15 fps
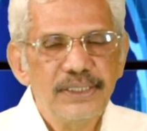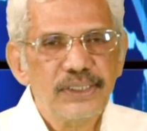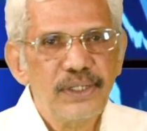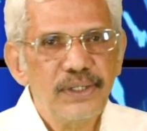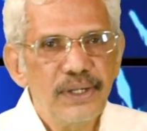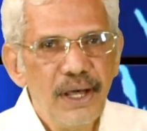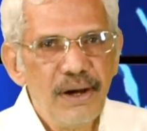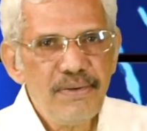
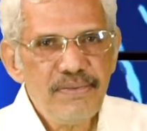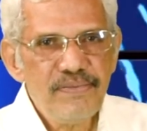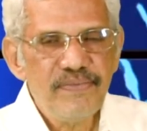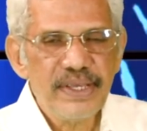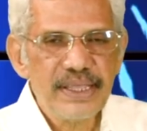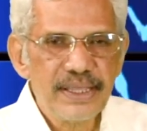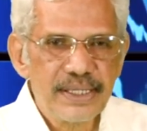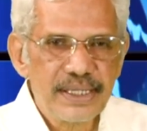So now
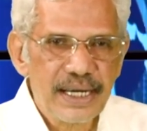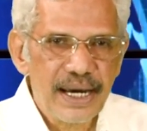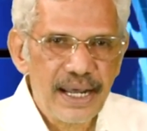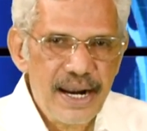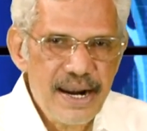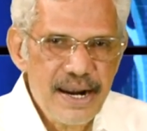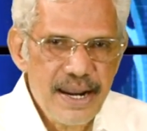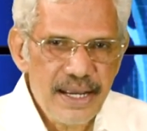with
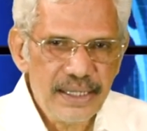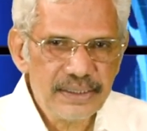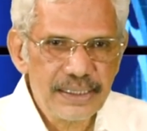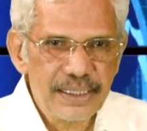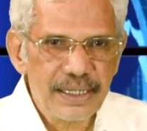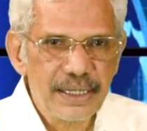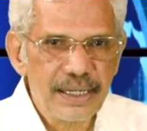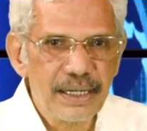current
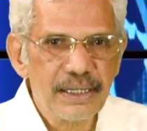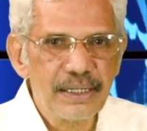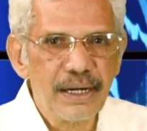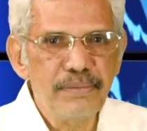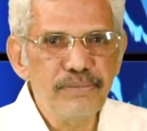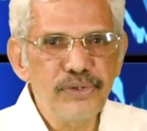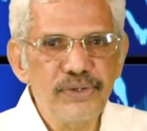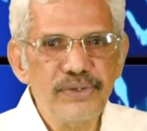days
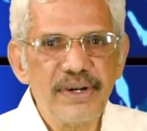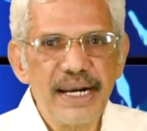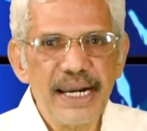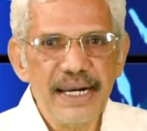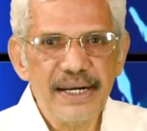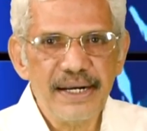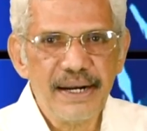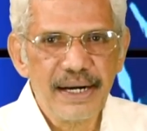computer
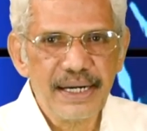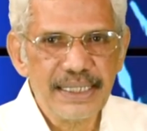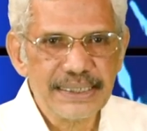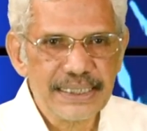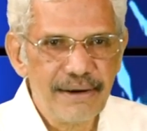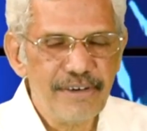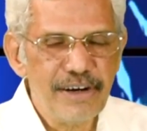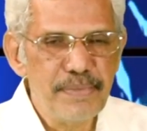aided drug
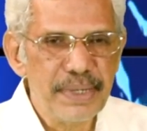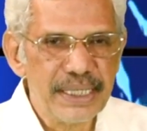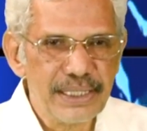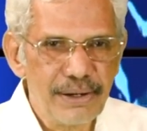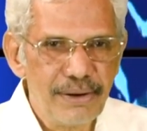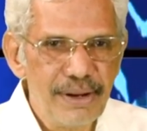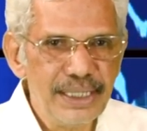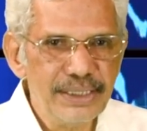discovery
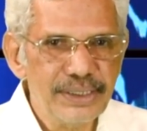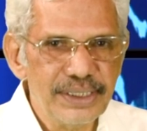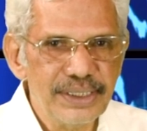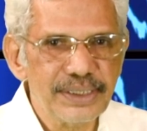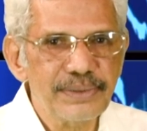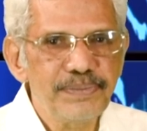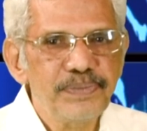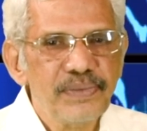
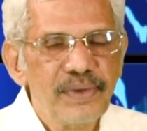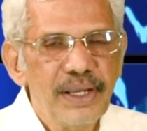methodologies,